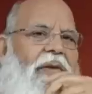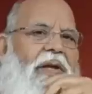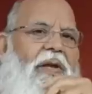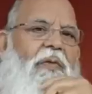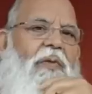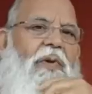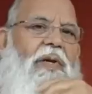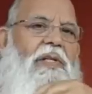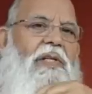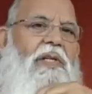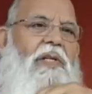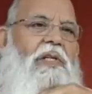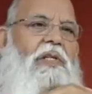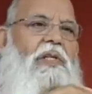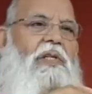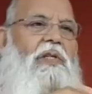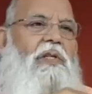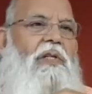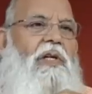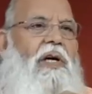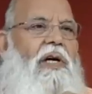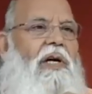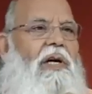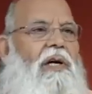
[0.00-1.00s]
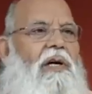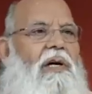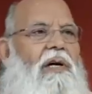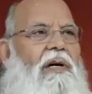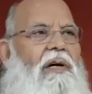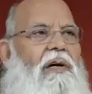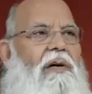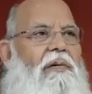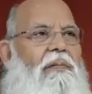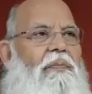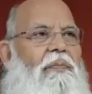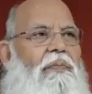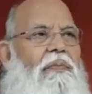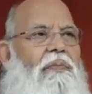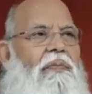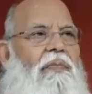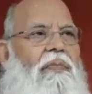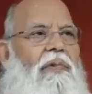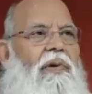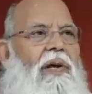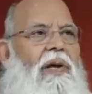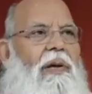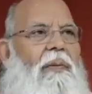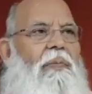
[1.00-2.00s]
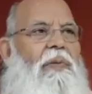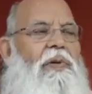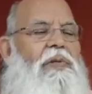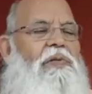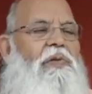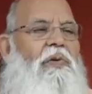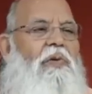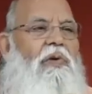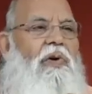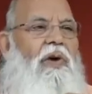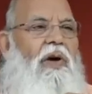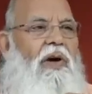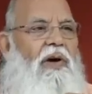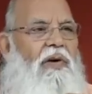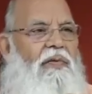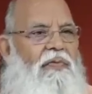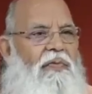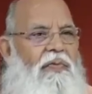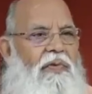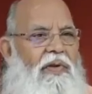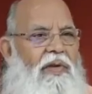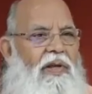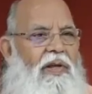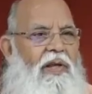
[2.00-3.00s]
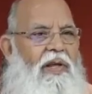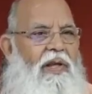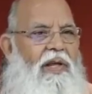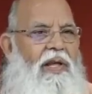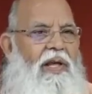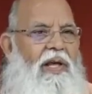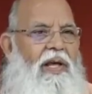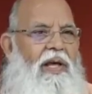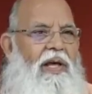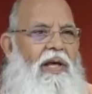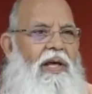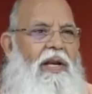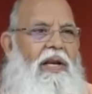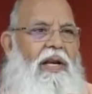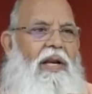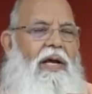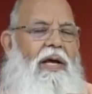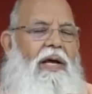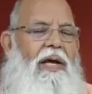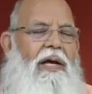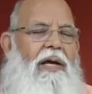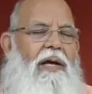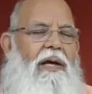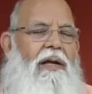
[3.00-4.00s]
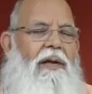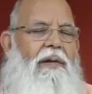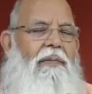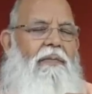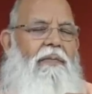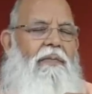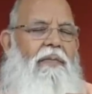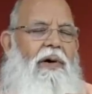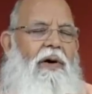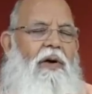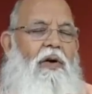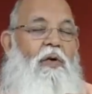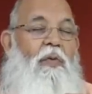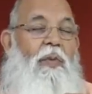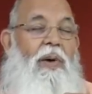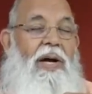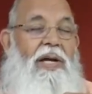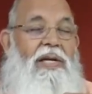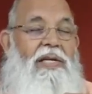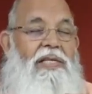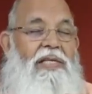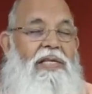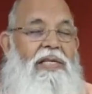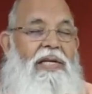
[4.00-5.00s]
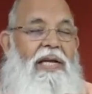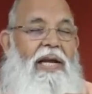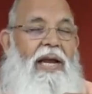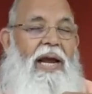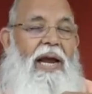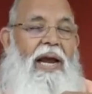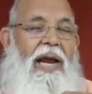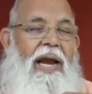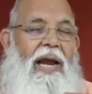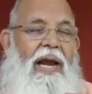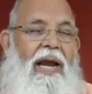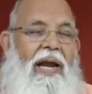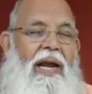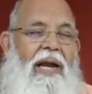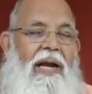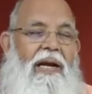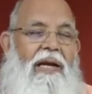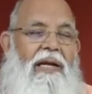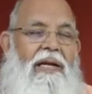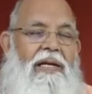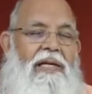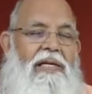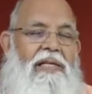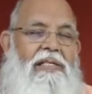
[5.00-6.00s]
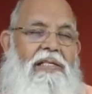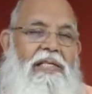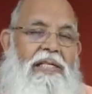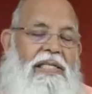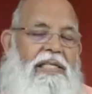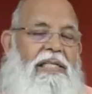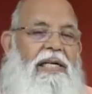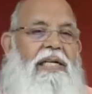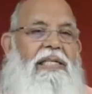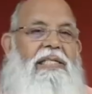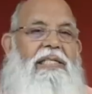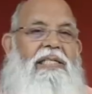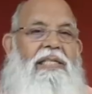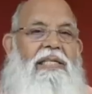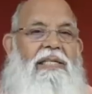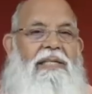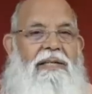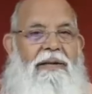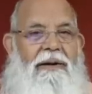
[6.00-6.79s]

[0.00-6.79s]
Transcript: it was a uh, episode of uh, hanumanji and sitaji